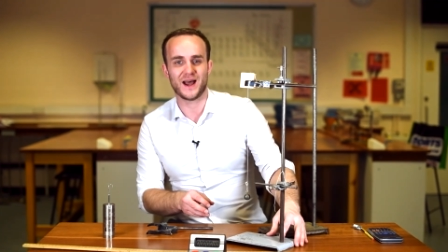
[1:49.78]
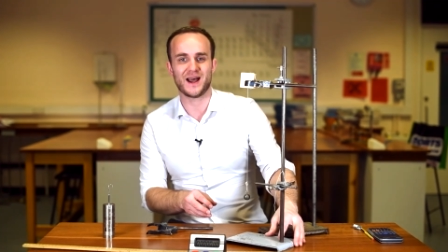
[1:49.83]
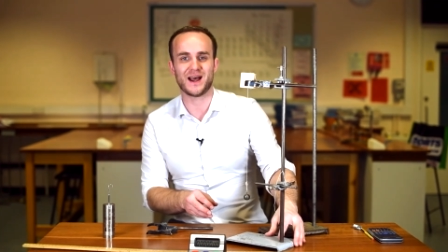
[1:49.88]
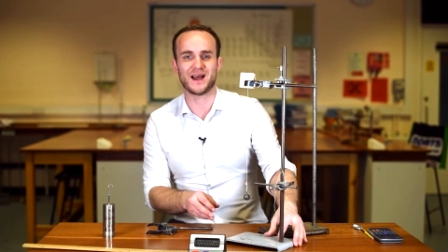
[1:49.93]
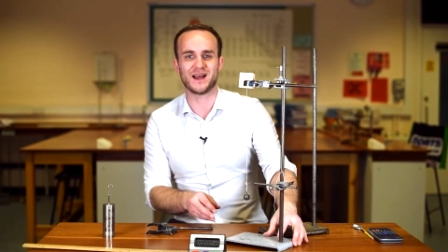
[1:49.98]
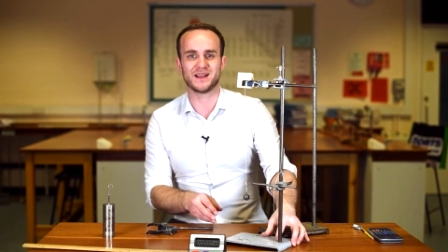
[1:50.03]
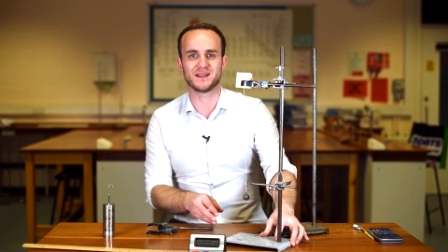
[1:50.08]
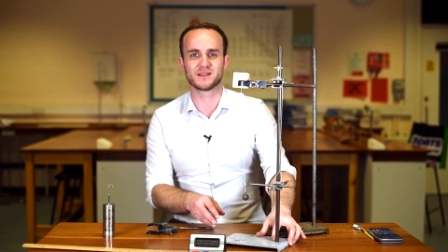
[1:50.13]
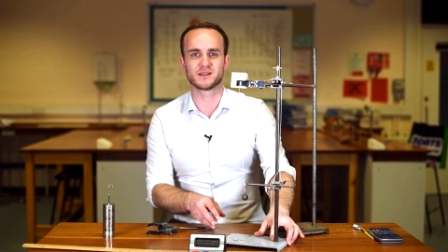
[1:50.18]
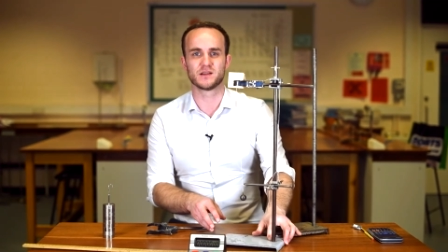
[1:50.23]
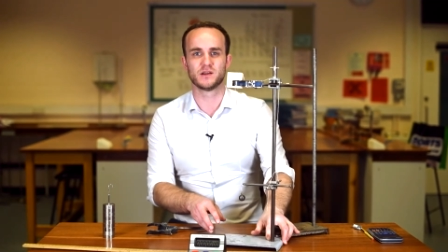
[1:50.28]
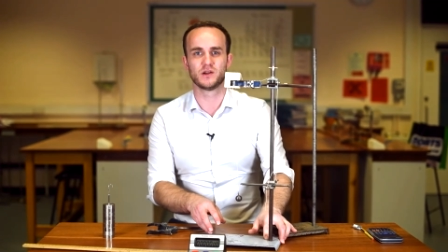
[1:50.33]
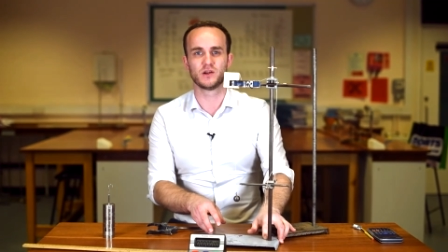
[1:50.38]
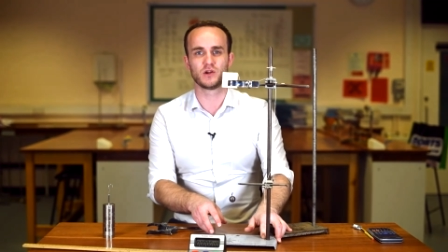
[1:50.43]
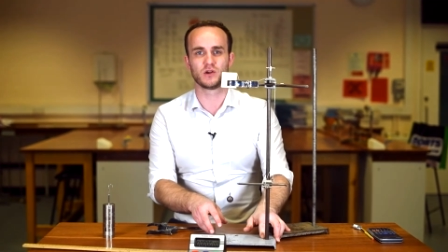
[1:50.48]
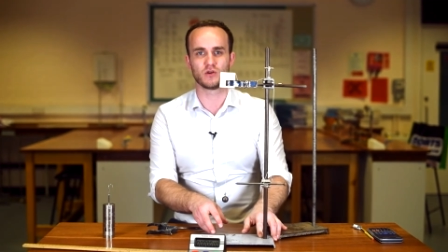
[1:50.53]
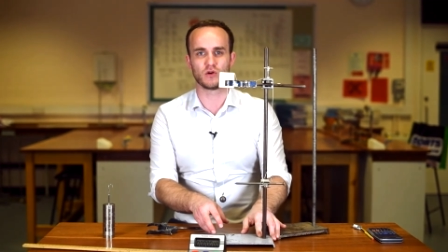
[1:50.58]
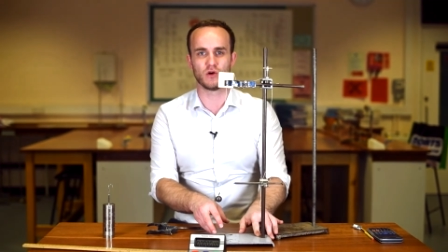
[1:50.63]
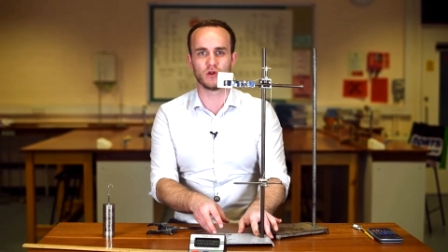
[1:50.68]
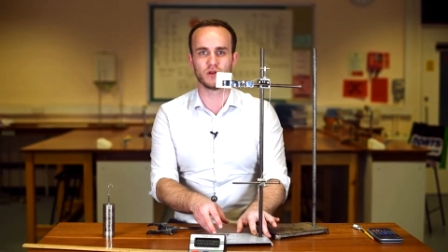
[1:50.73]
has
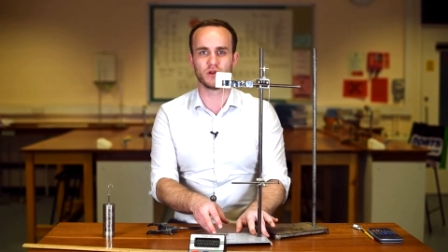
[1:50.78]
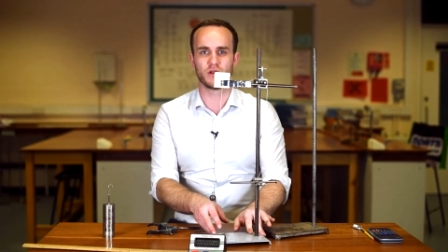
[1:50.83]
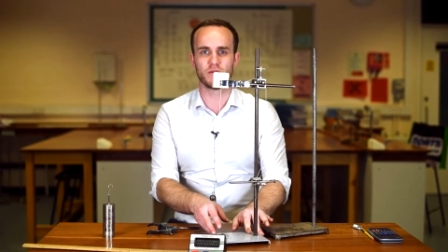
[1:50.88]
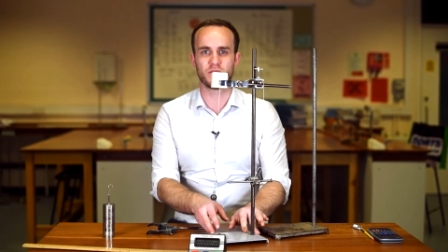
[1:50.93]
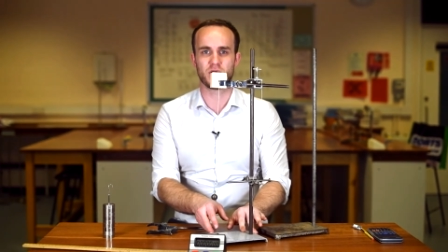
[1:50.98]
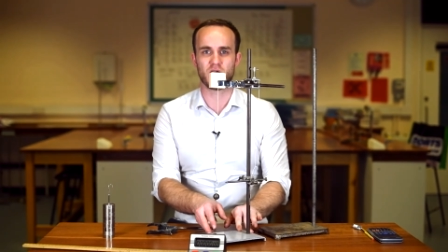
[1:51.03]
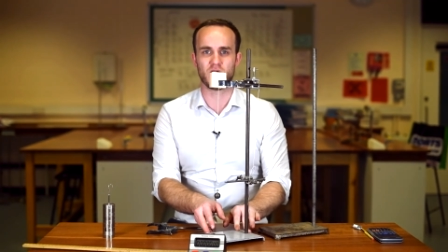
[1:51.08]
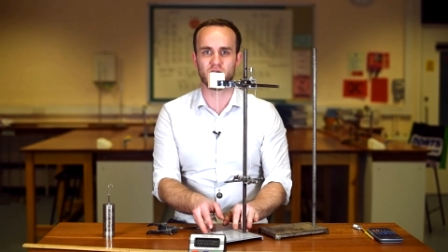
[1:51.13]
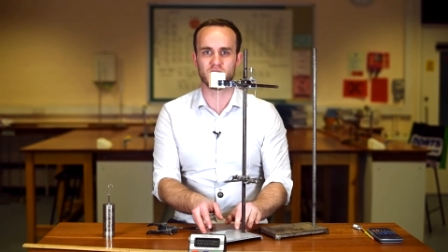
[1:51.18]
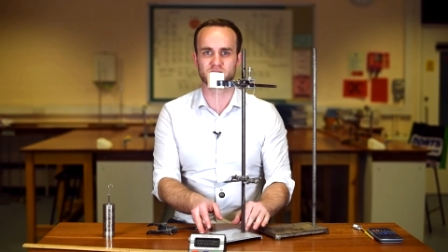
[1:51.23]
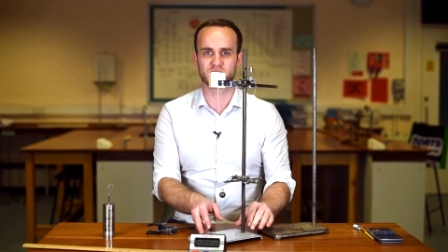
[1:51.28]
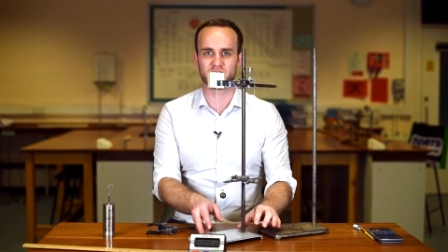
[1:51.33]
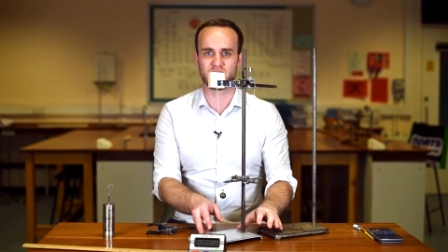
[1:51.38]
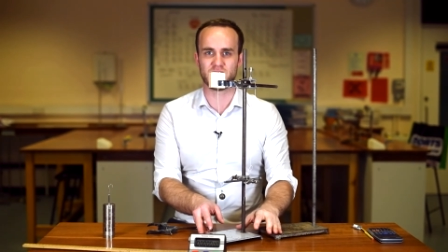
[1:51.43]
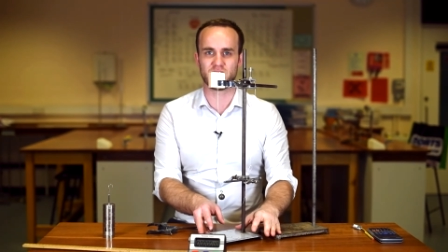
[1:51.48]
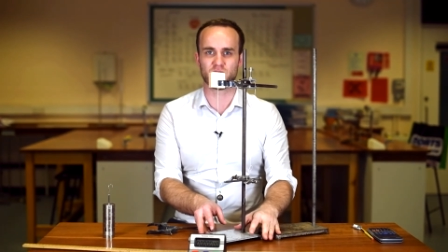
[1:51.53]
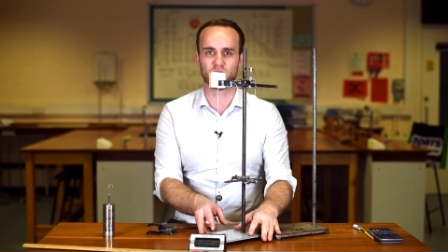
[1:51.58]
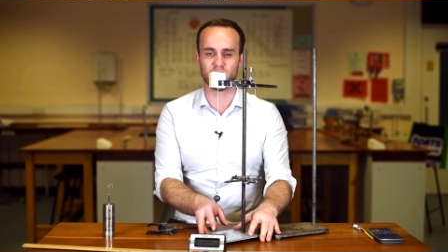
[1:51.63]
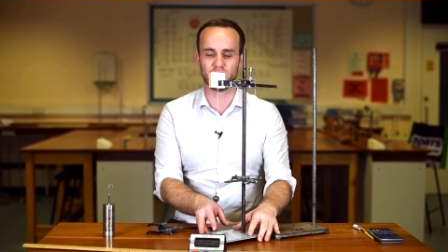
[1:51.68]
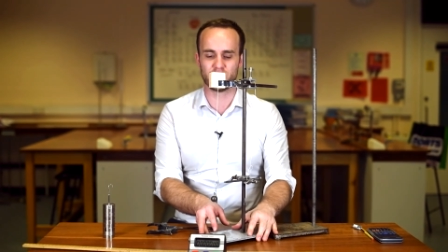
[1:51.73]
gone past
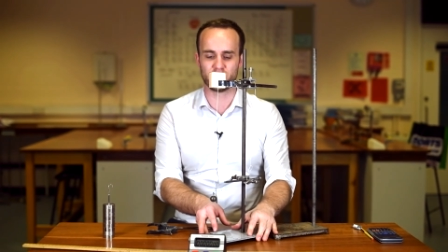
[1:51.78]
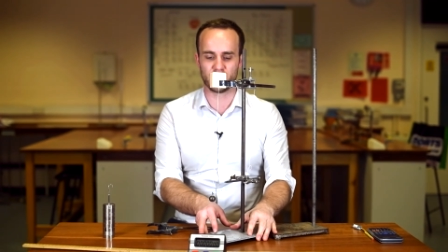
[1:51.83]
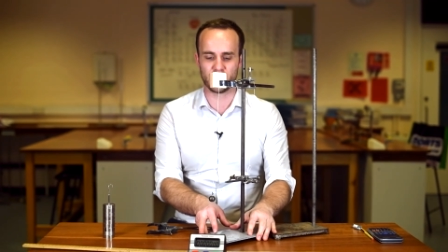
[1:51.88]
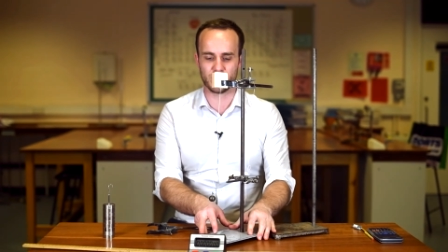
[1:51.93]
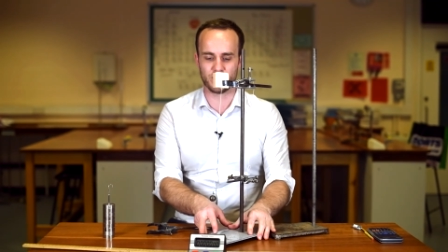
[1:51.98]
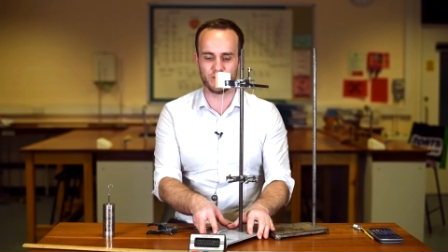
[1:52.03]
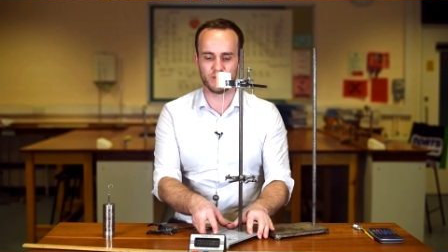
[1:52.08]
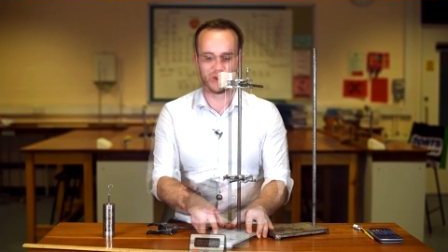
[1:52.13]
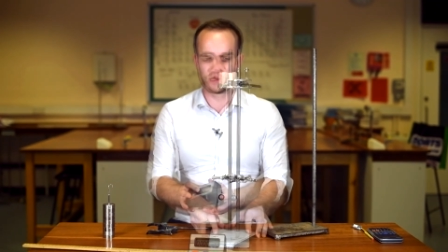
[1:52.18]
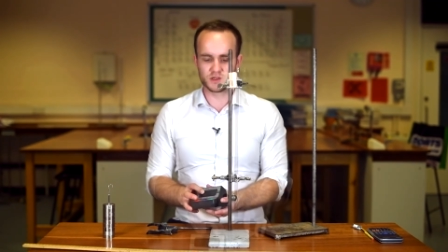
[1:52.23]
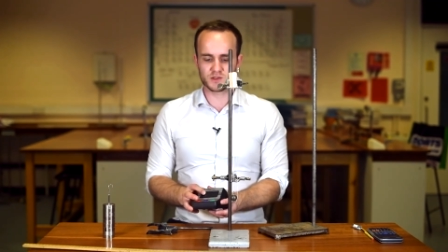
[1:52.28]
equilibrium.